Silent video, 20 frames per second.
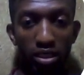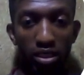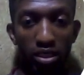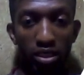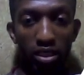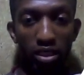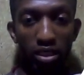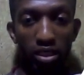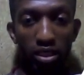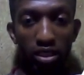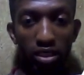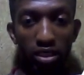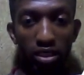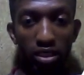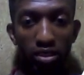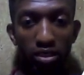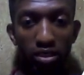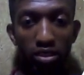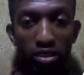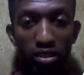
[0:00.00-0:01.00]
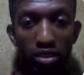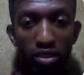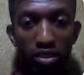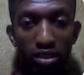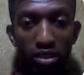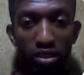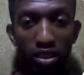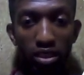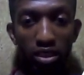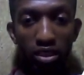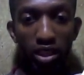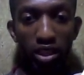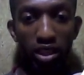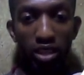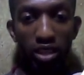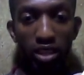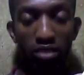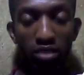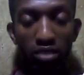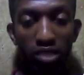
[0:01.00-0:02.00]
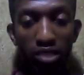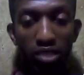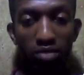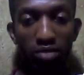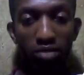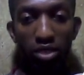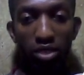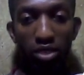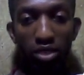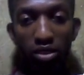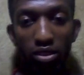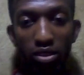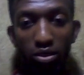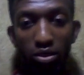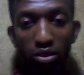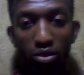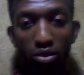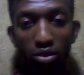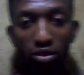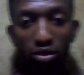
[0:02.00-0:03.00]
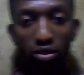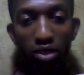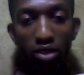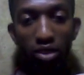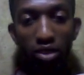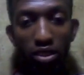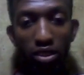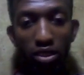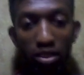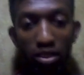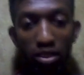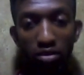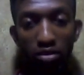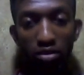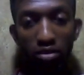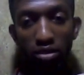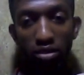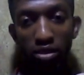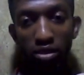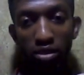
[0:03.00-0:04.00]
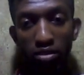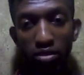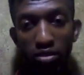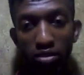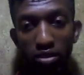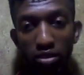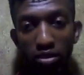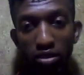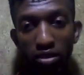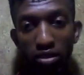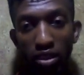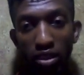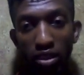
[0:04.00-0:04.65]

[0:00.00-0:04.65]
This thing adds 5%, so nothing. No sell, nothing.